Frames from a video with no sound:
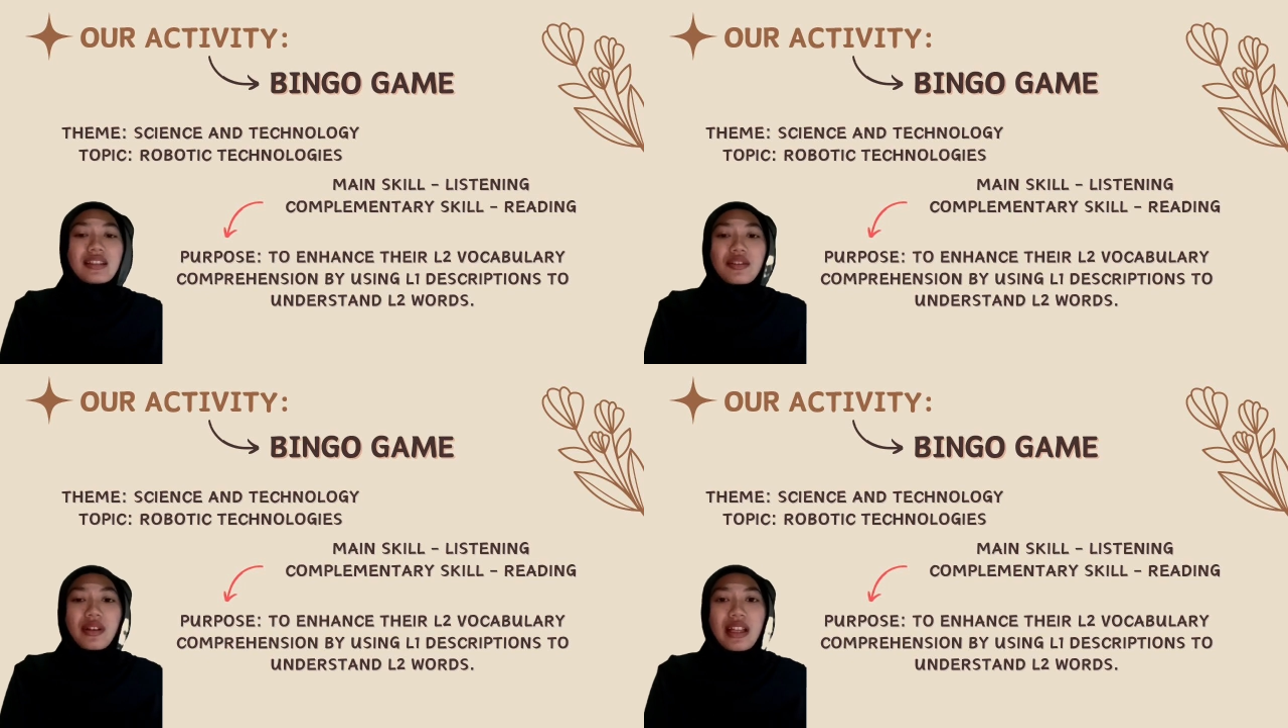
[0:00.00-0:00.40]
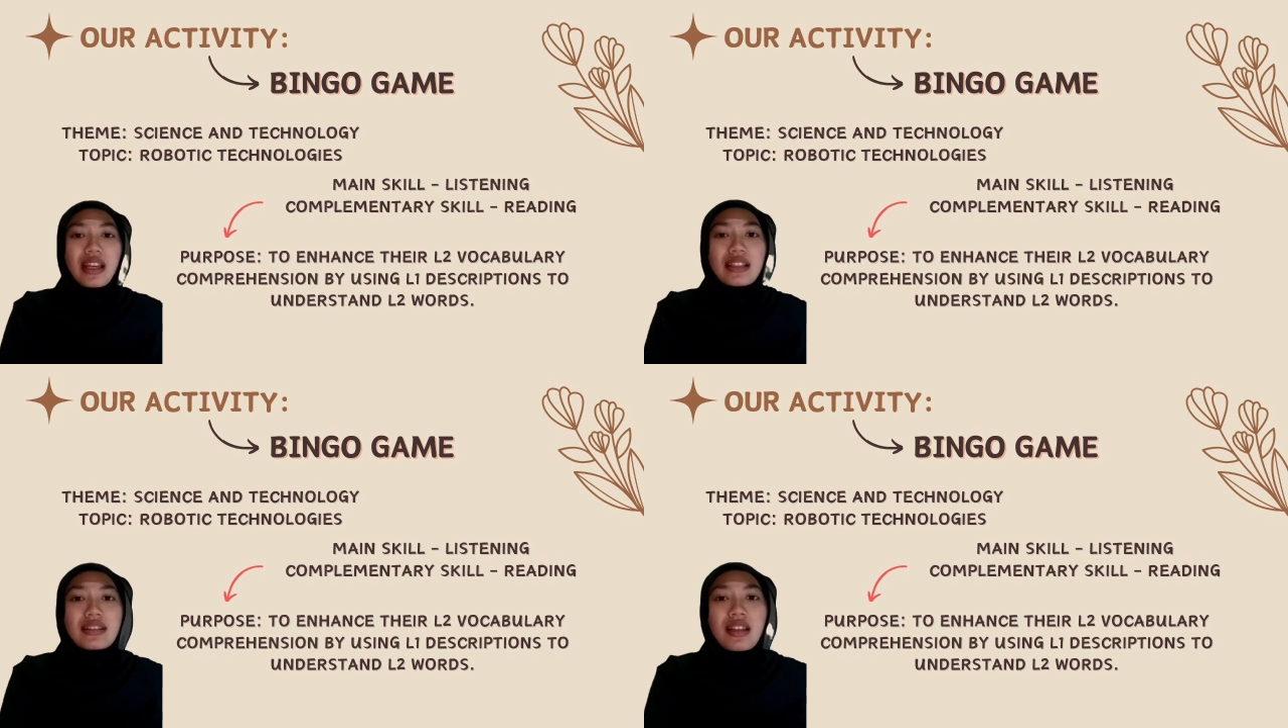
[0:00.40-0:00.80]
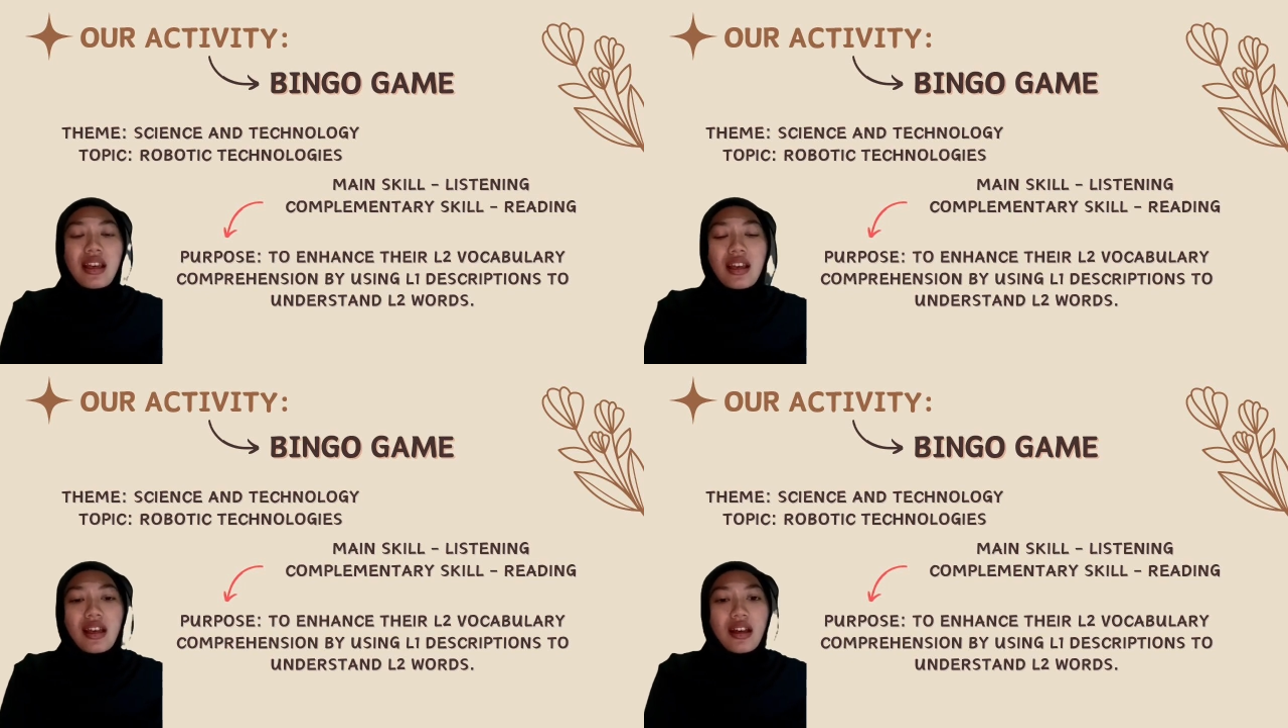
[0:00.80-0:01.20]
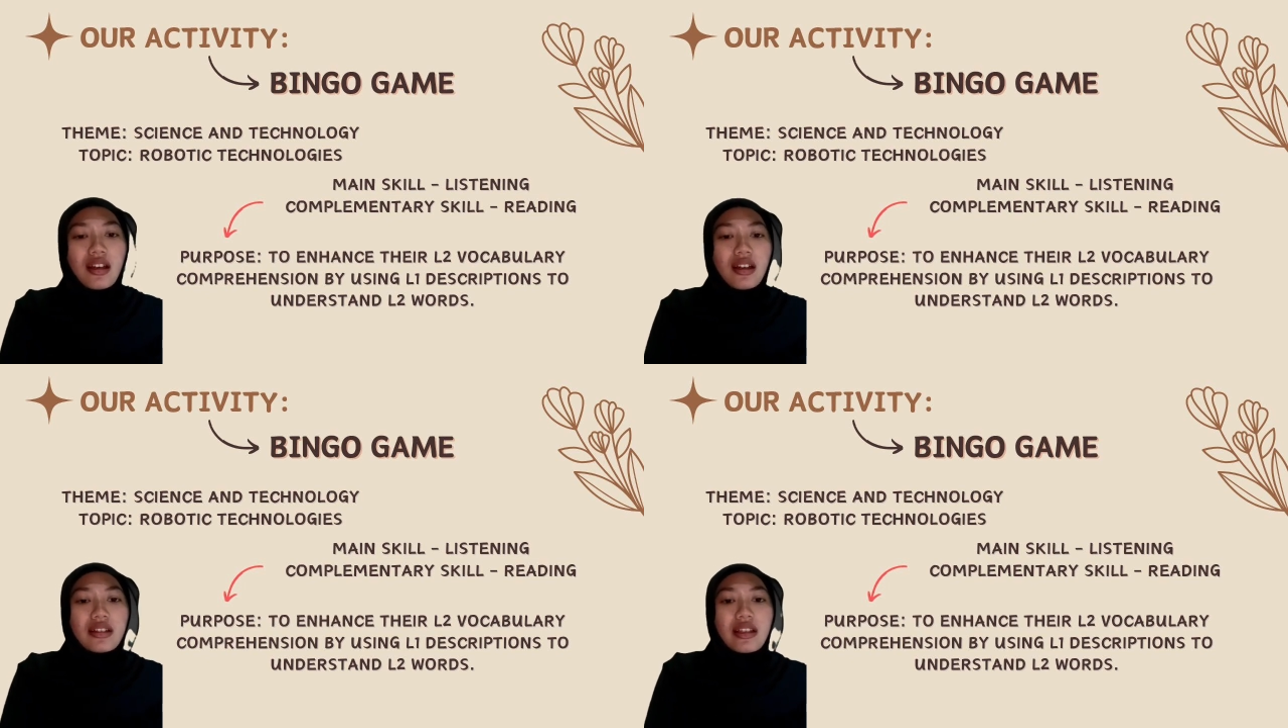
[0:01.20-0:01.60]
is to enhance
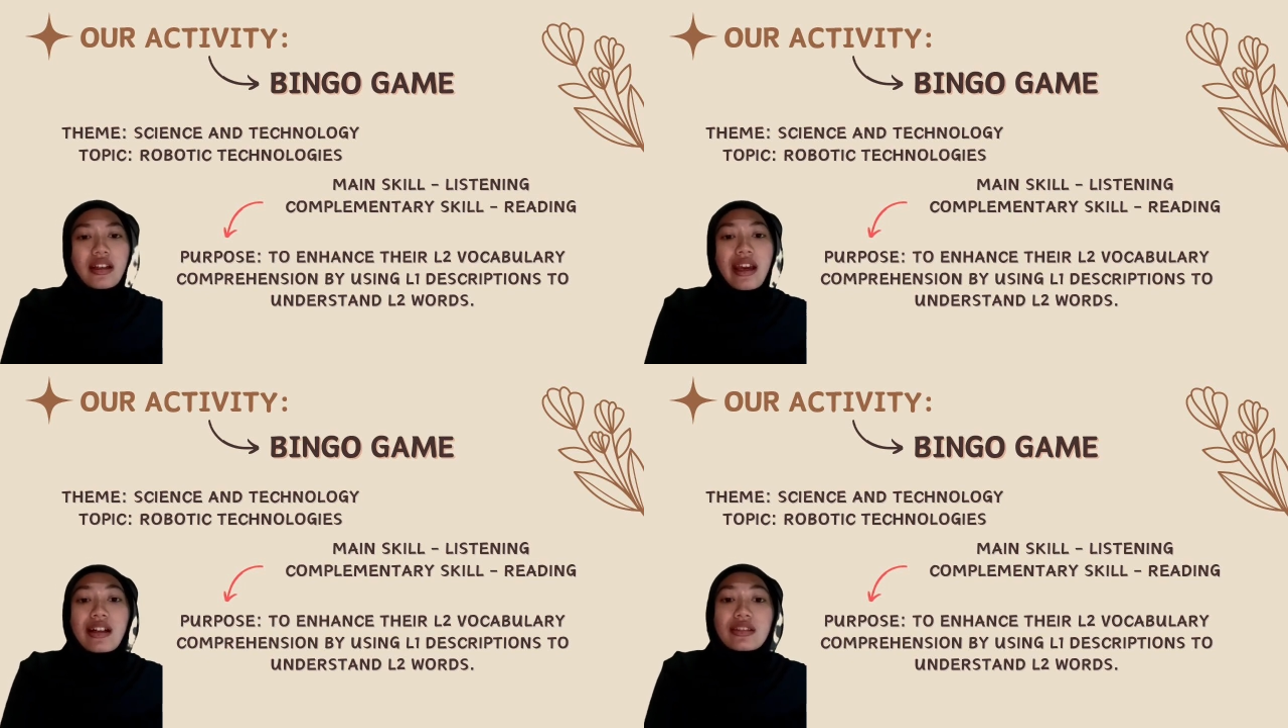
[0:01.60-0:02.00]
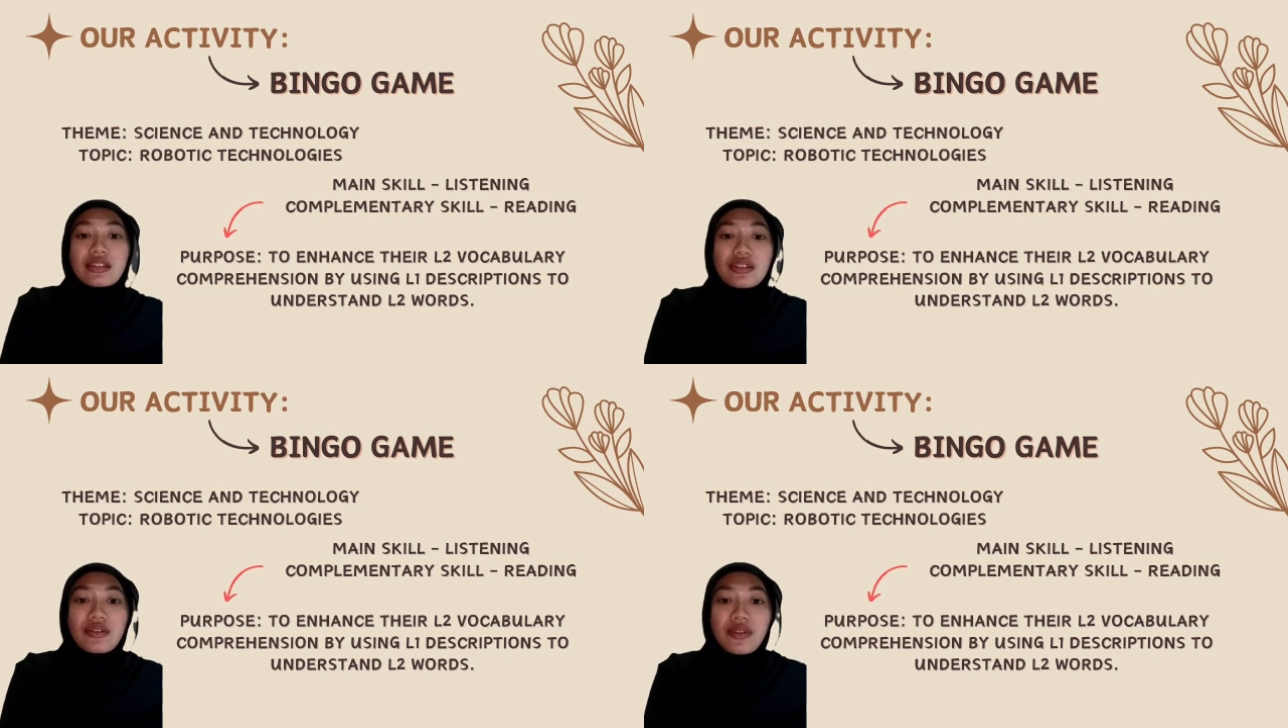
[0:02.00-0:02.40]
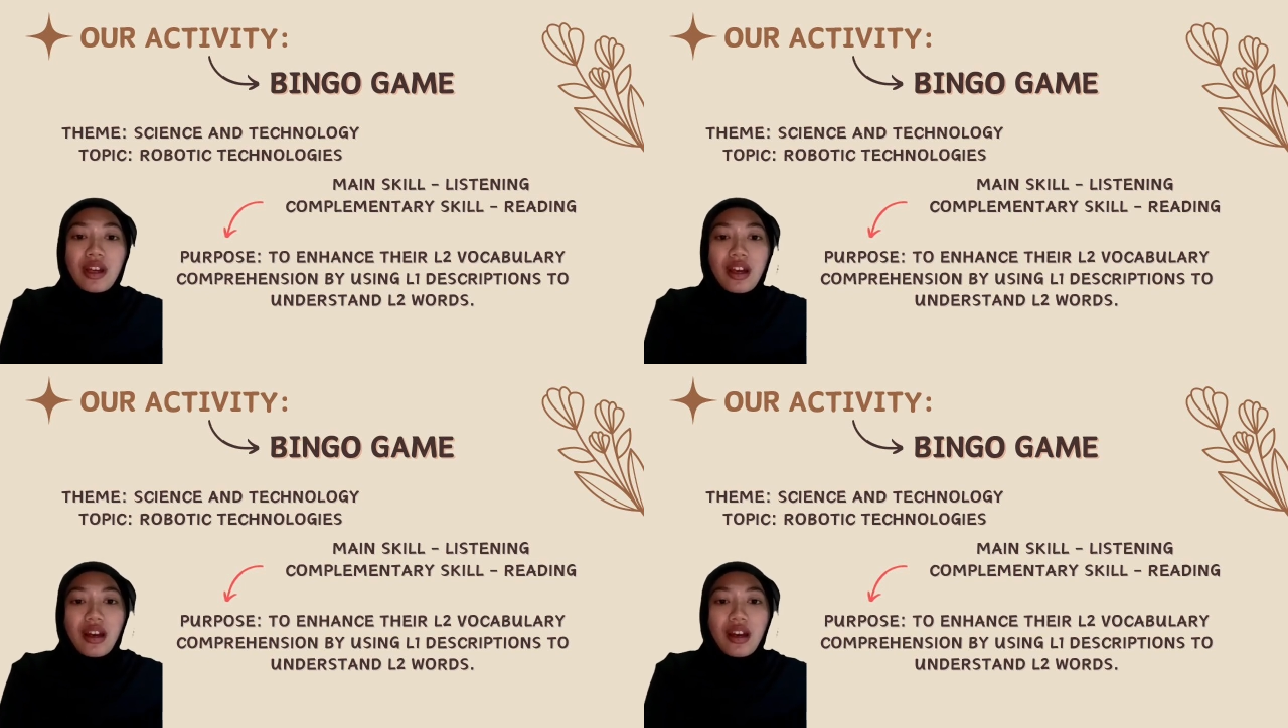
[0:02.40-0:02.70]
their L2